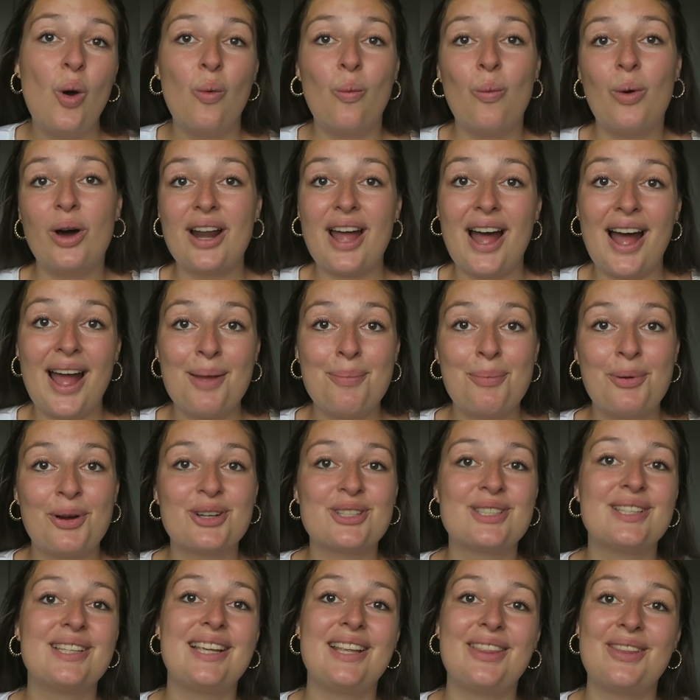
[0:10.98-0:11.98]
what I
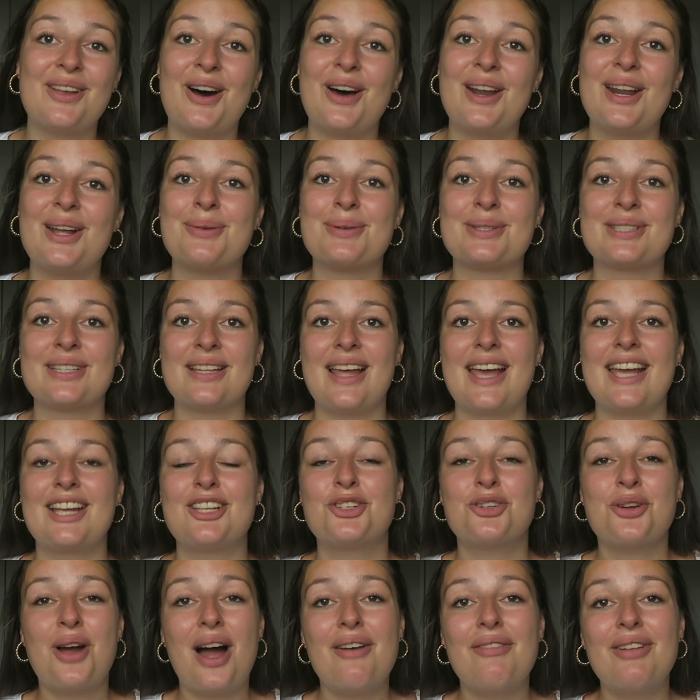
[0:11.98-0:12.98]
personally thought it was like
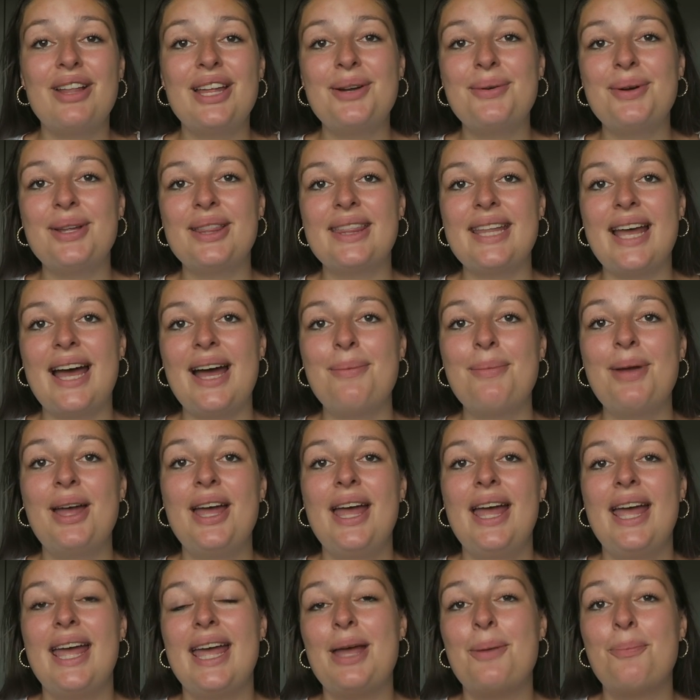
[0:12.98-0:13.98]
traveling with them,
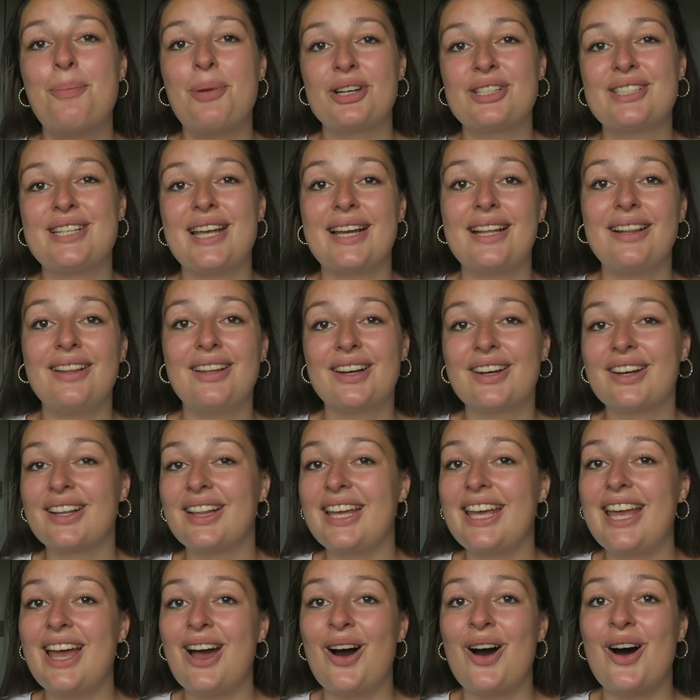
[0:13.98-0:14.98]
and
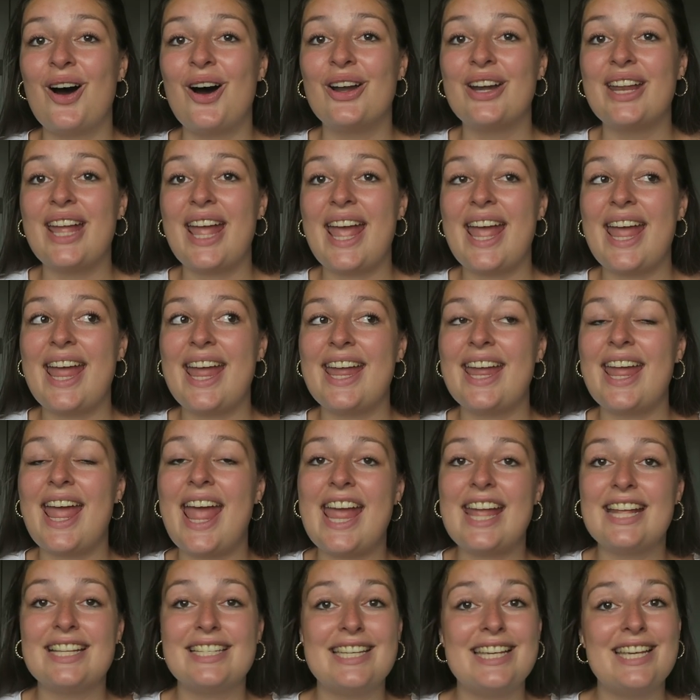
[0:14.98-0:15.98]
particularly on a
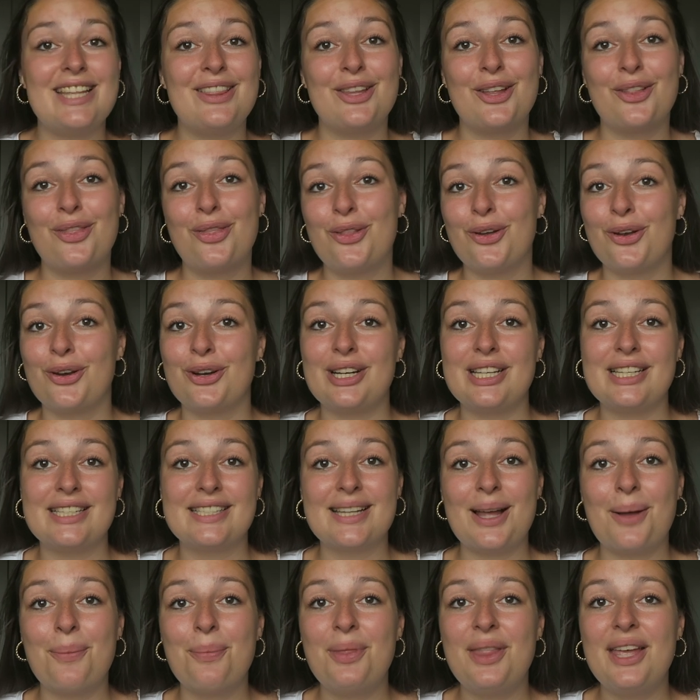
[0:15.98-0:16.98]
eighteen to thirty
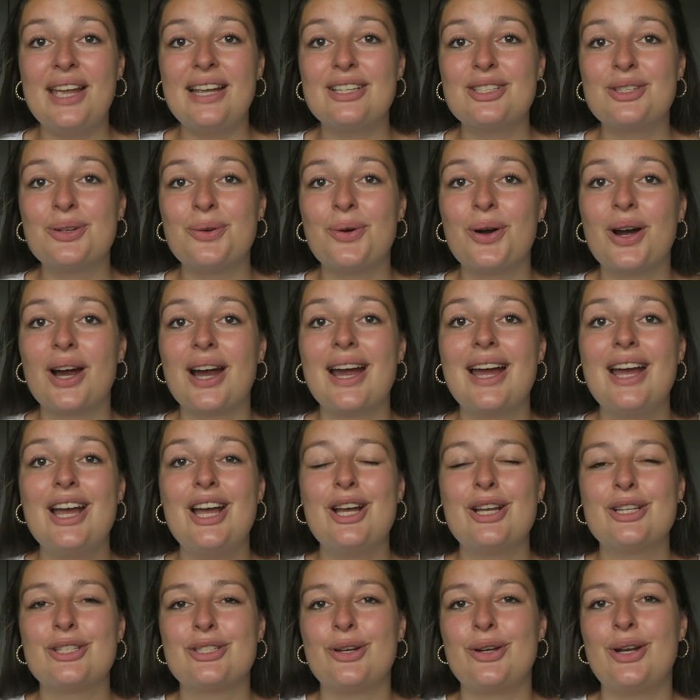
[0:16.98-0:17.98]
something tour,
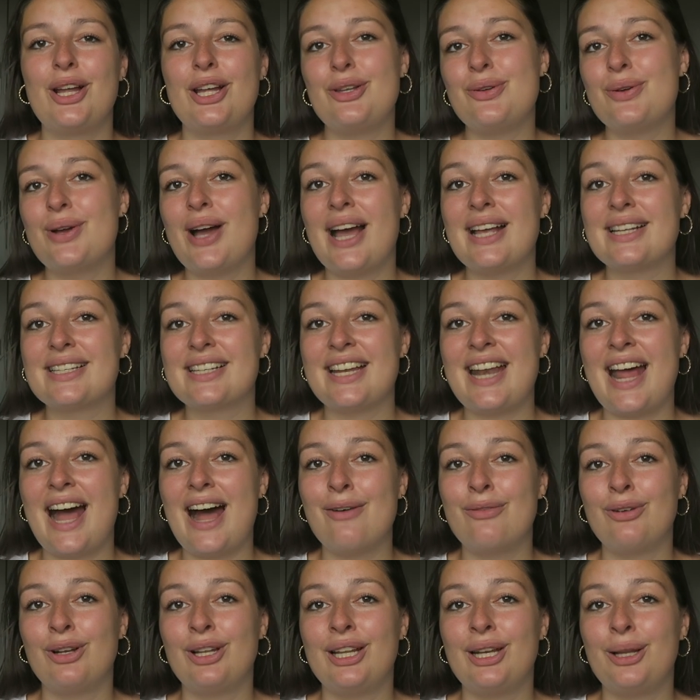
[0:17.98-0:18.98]
so that you guys can
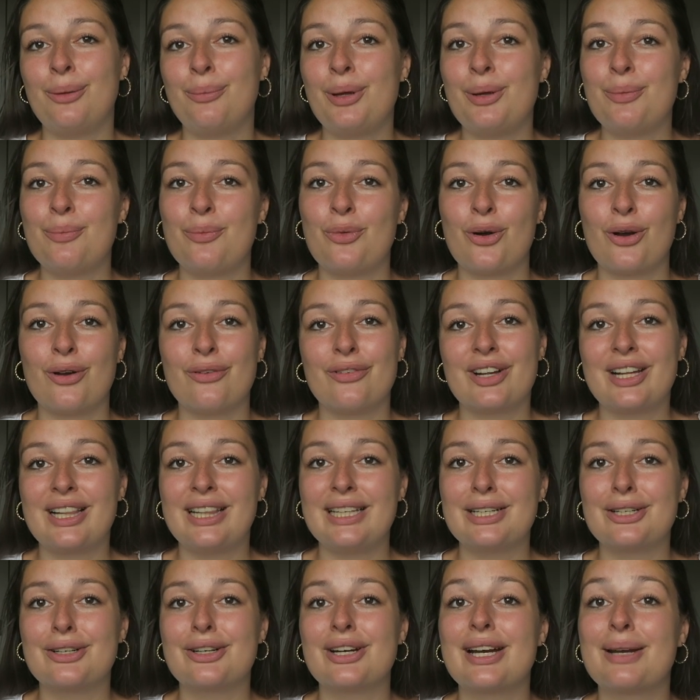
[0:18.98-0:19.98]
have a little bit more of a
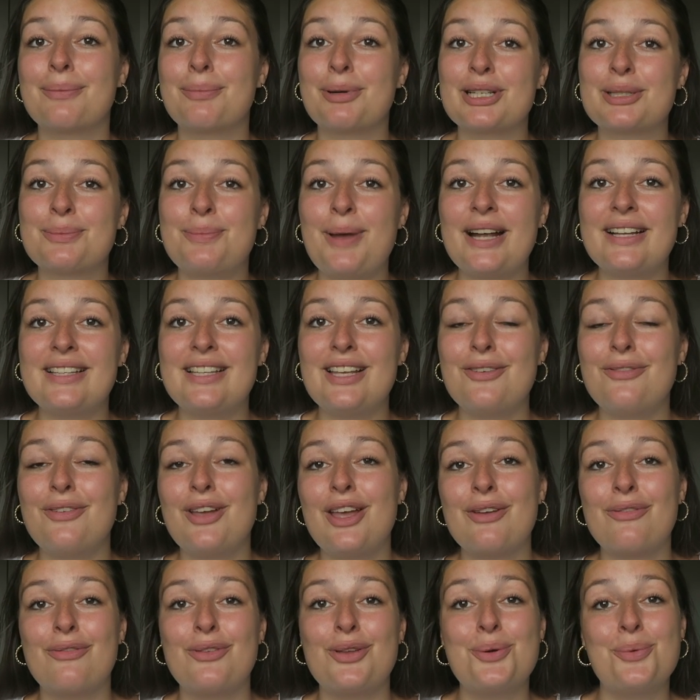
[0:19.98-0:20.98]
clear perspective
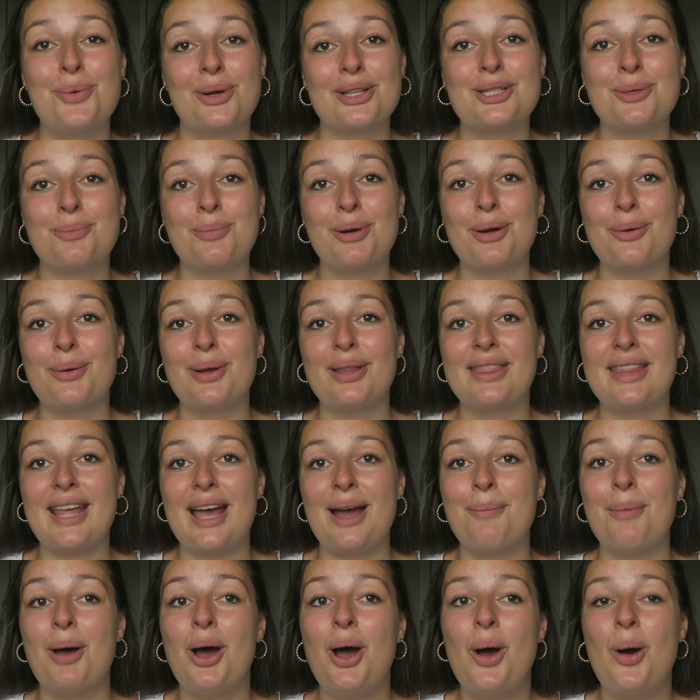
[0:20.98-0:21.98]
if you want to book with
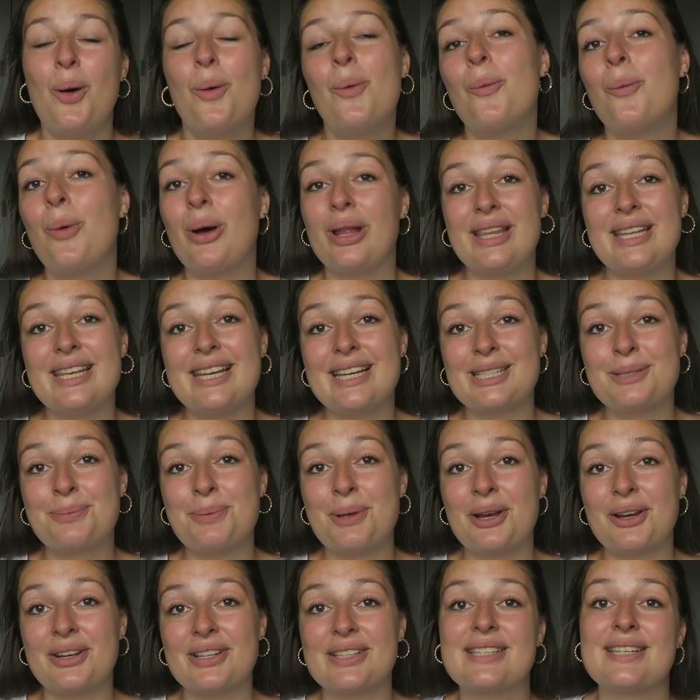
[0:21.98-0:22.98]
them, what the
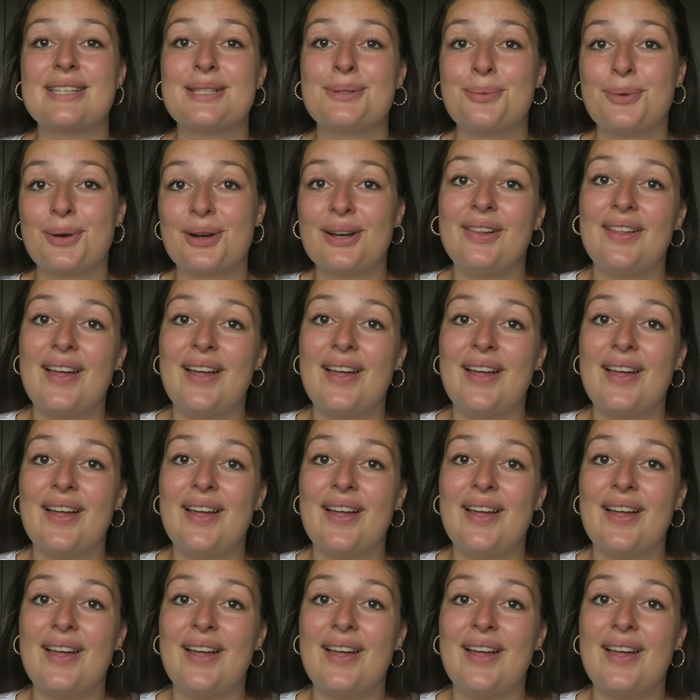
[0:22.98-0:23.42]
experiences were